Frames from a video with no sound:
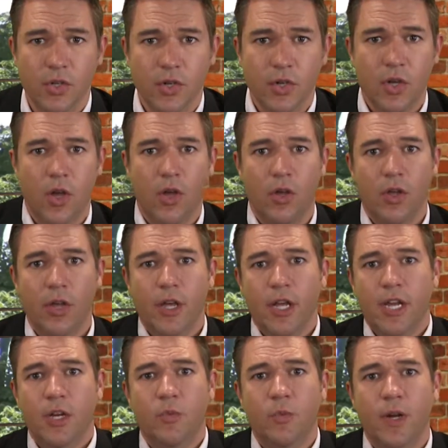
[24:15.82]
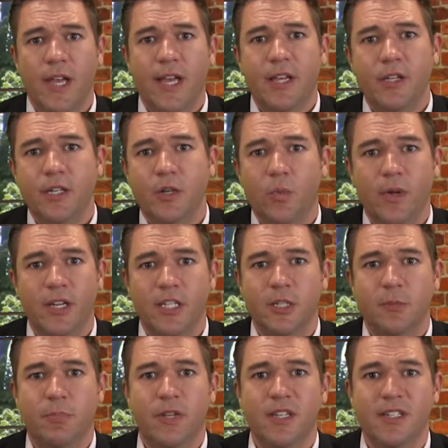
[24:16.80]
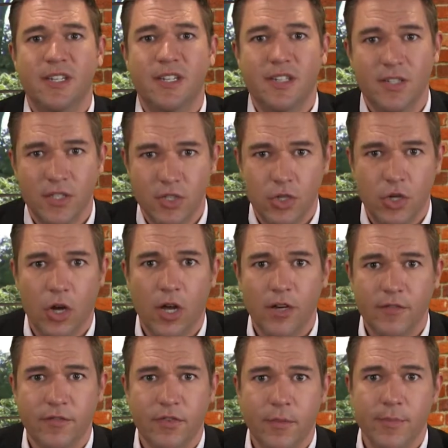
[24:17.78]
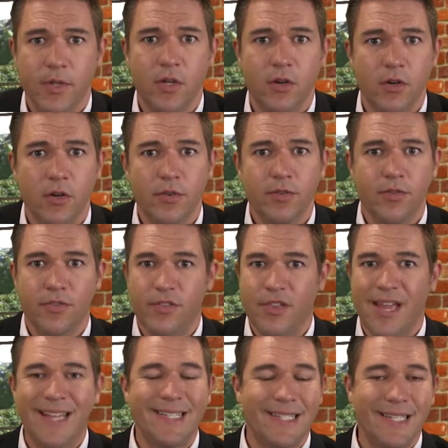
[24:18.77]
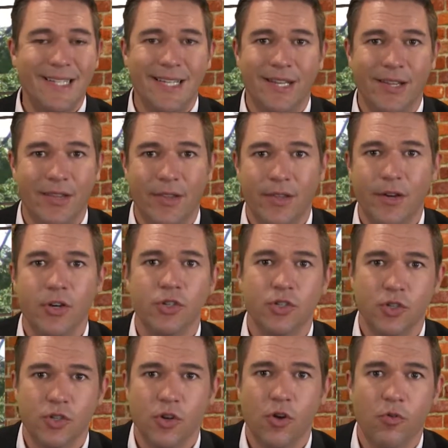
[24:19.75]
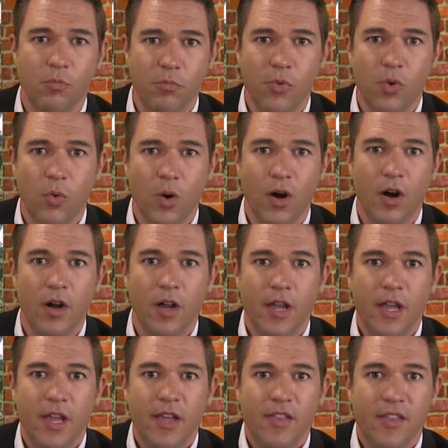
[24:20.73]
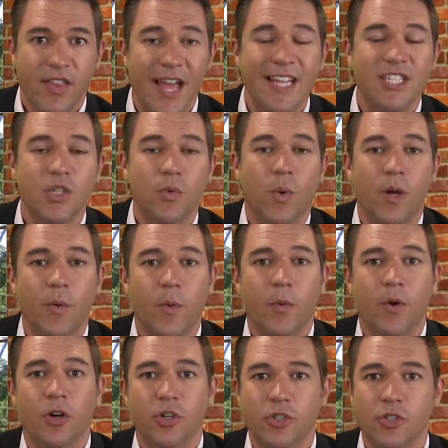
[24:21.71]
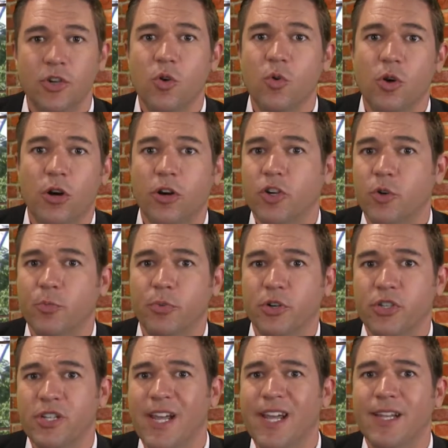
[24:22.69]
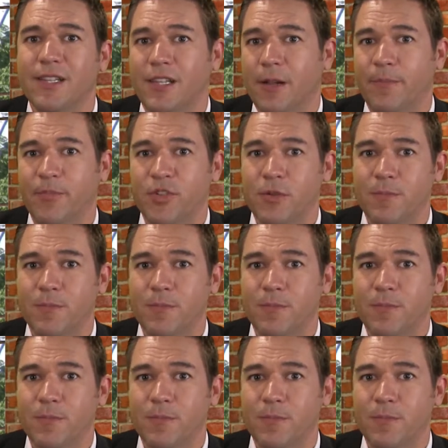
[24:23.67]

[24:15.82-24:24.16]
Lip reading: at all. In reality, when a species is gone from the earth, that's it. There's no more. That's why we work so hard to protect them, to